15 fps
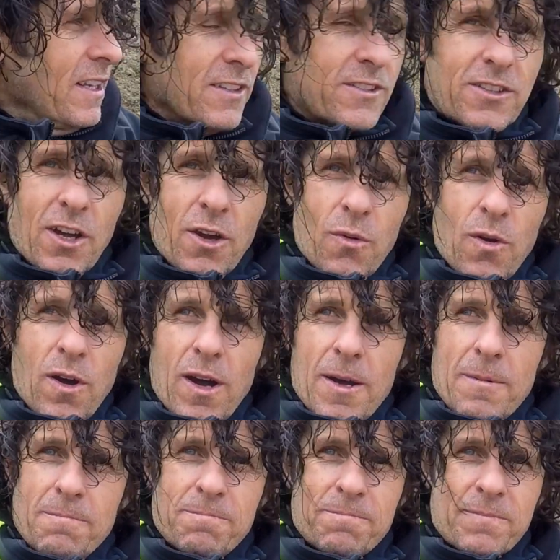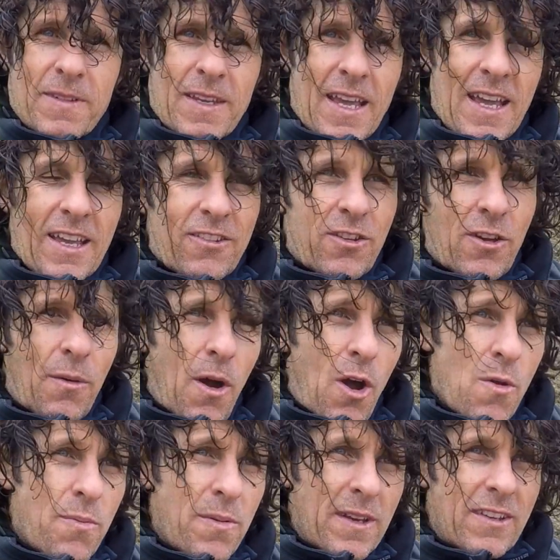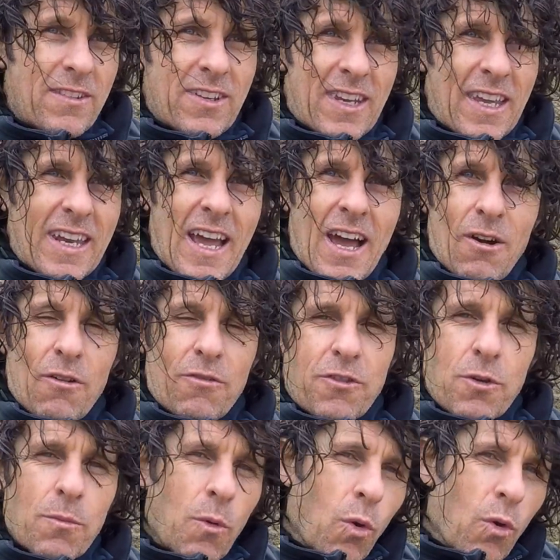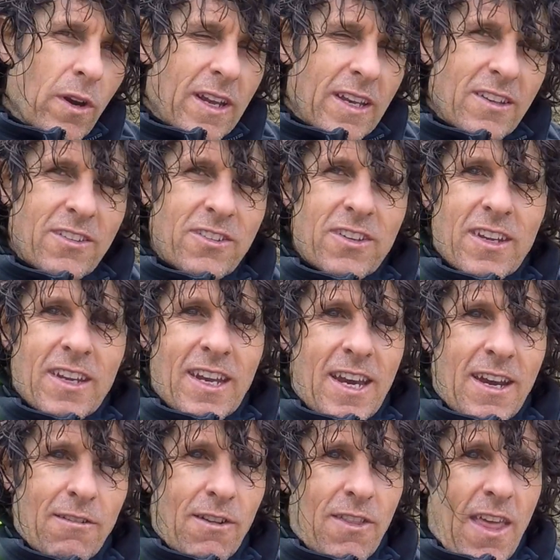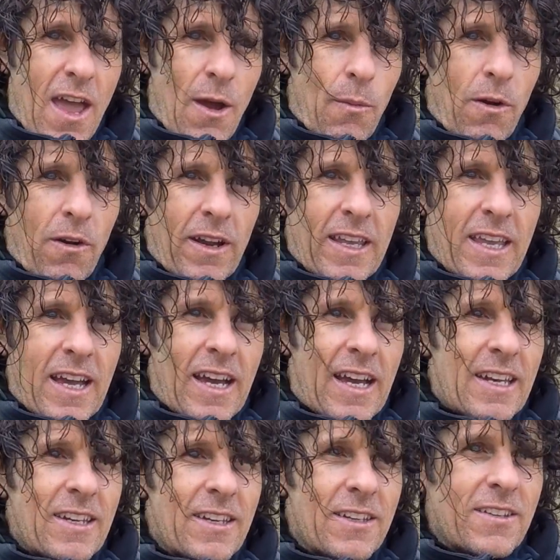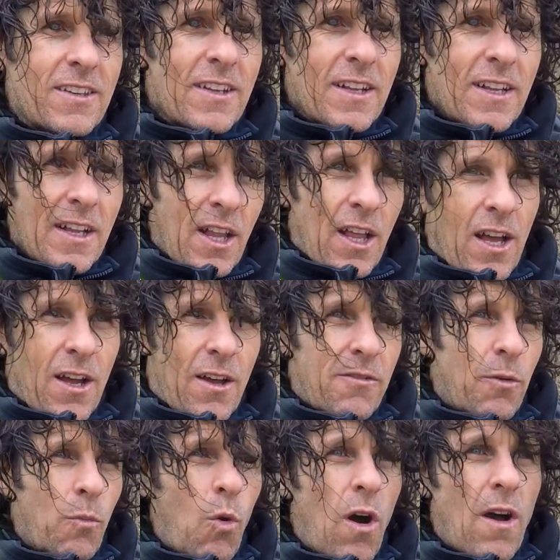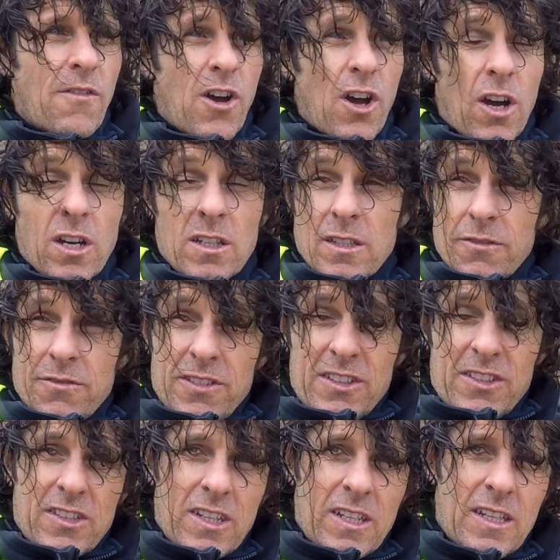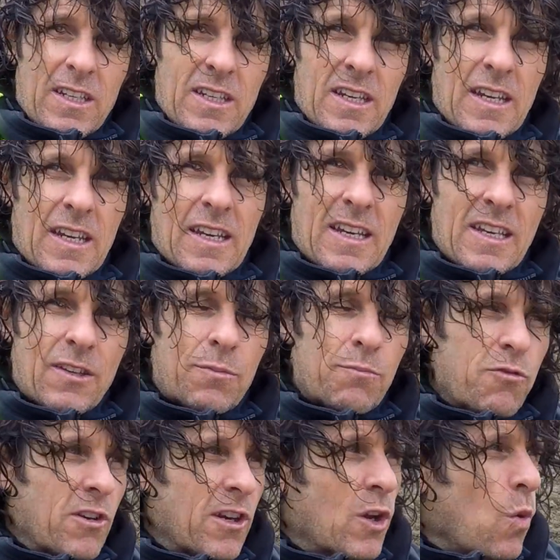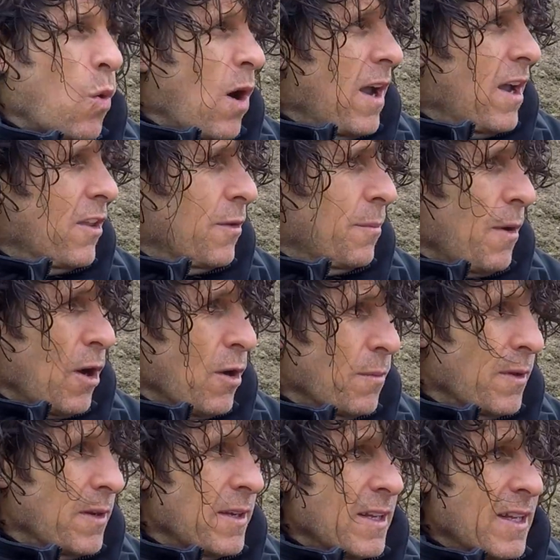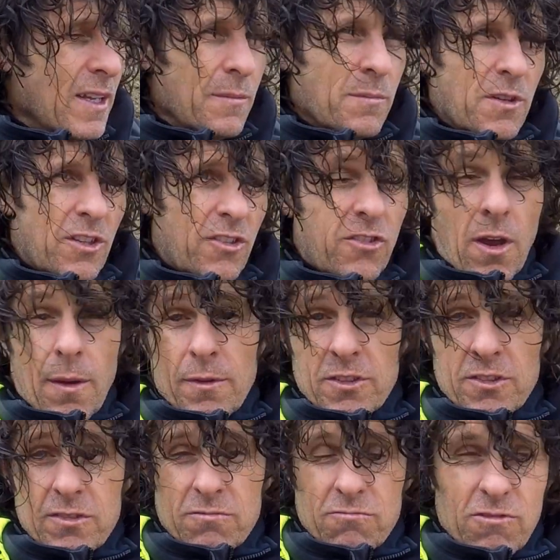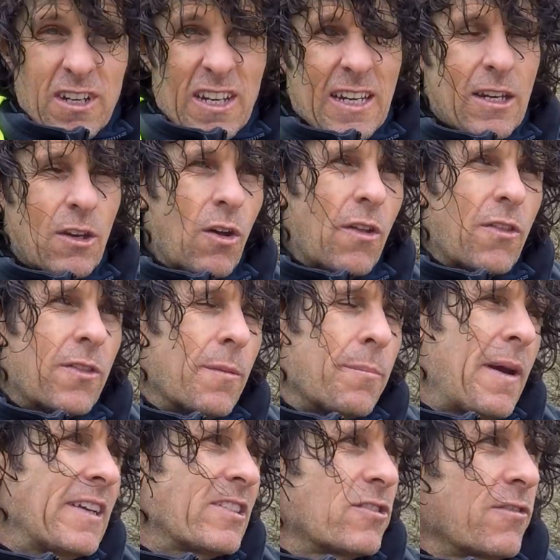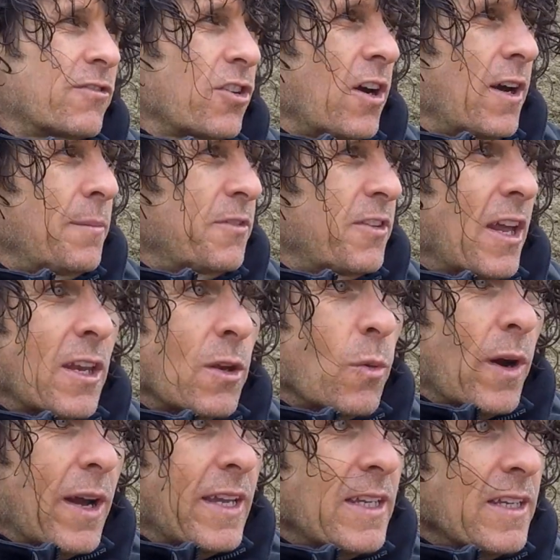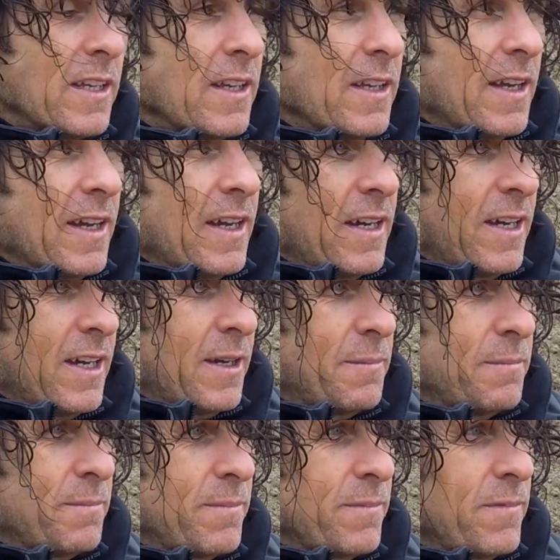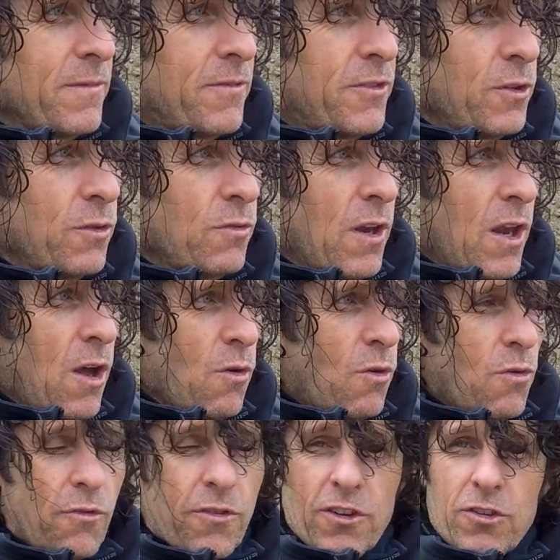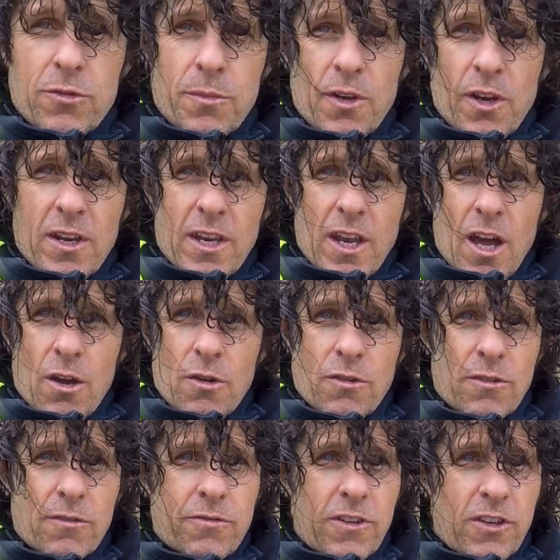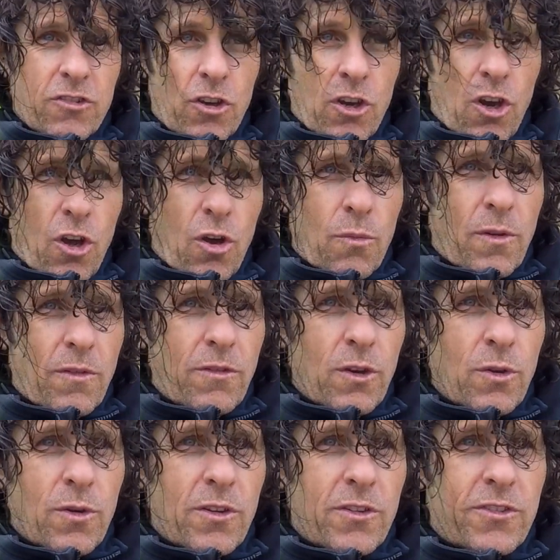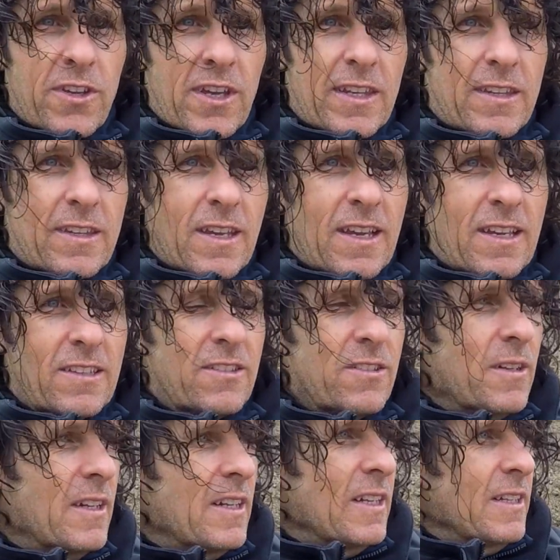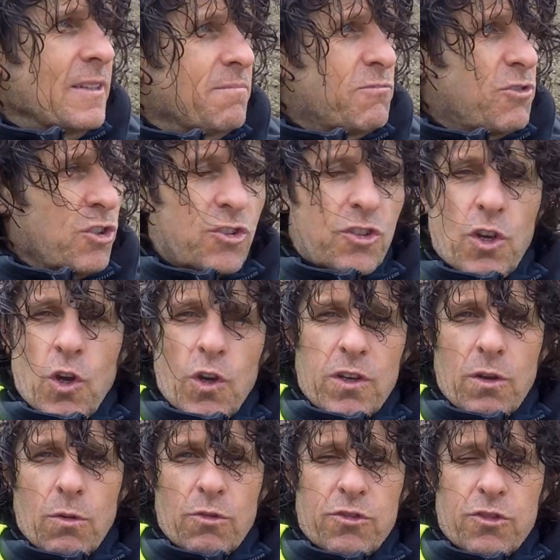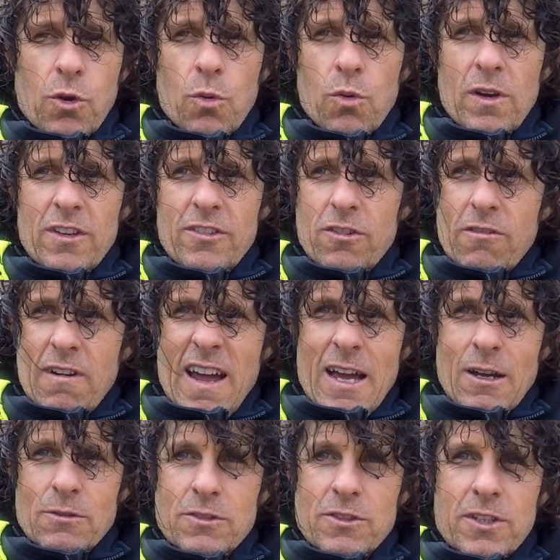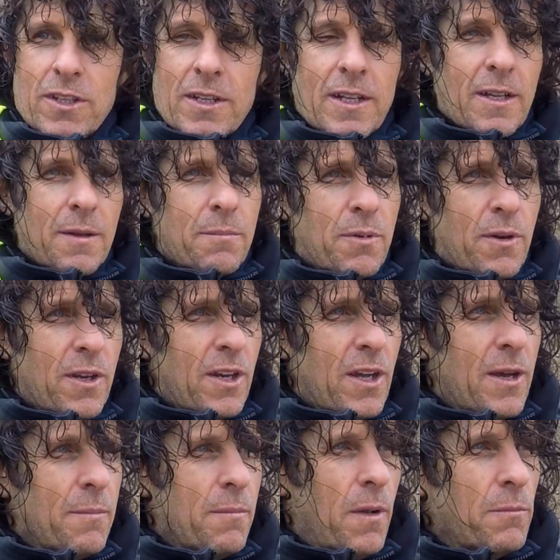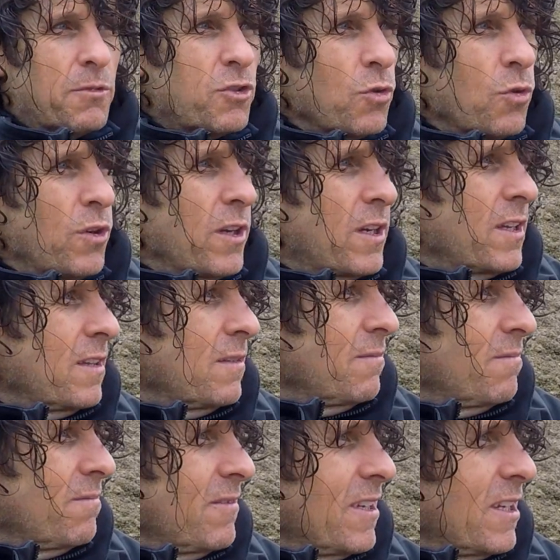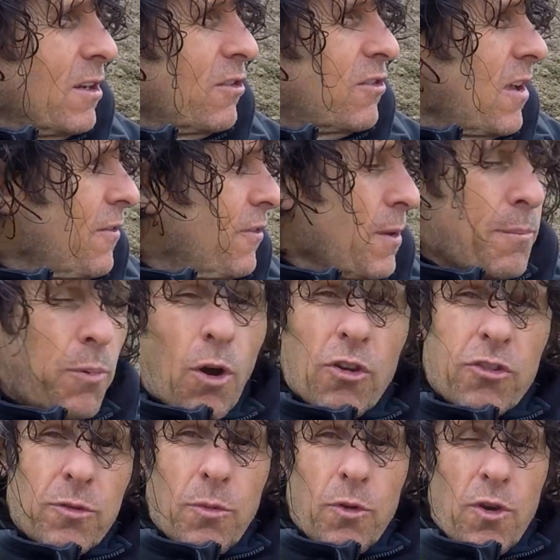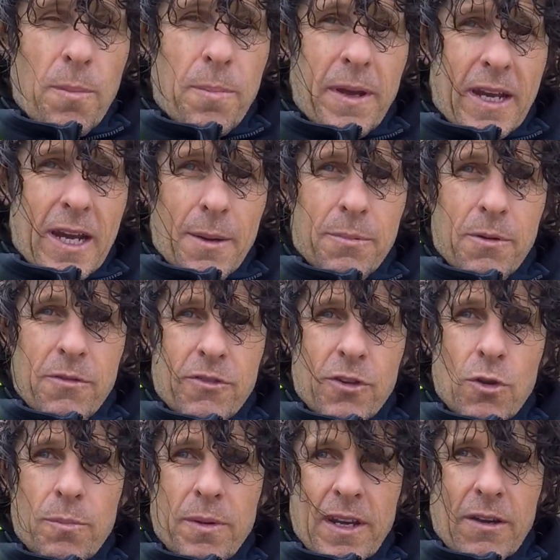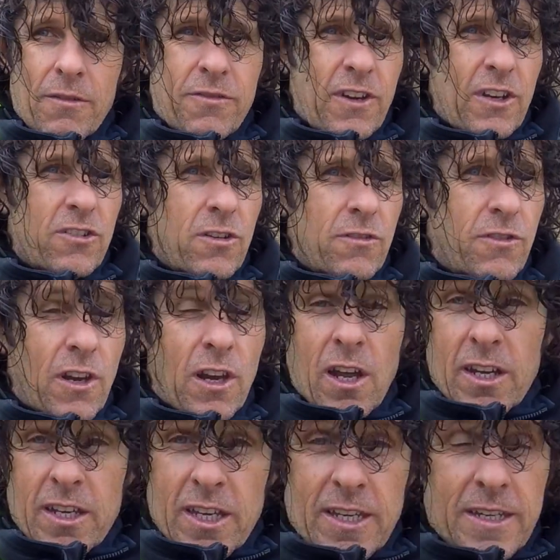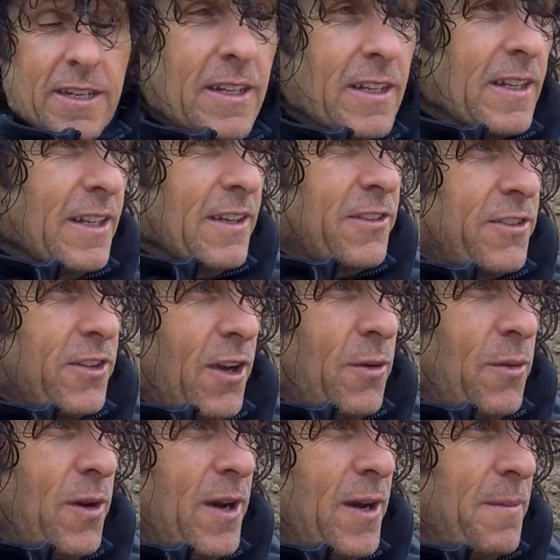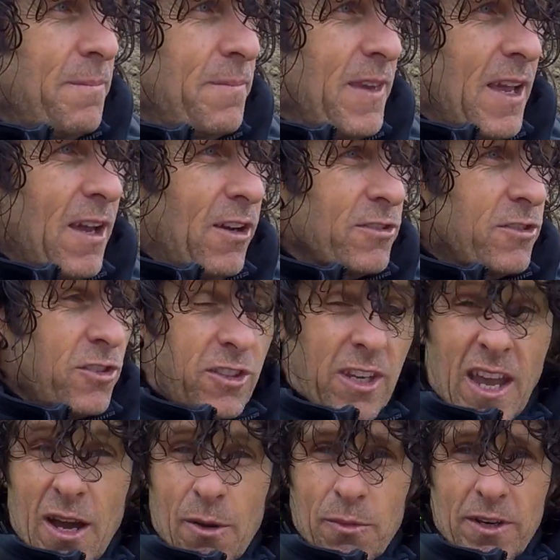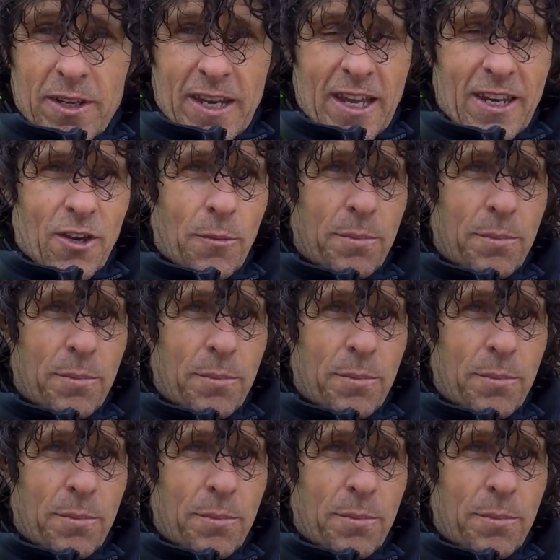So so I'm hoping to get out a few mornings here and there where I can. And from what I've heard, the fishing is pretty quiet at the moment, but the summer's really not the best of times anyway. A few local fishermen I know that fish a lot with lures said there's just the odd little schoolies around. But I'm sure you can, it's definitely possible to pick up a few bigger fish if you're lucky. So I'll just get out when I get the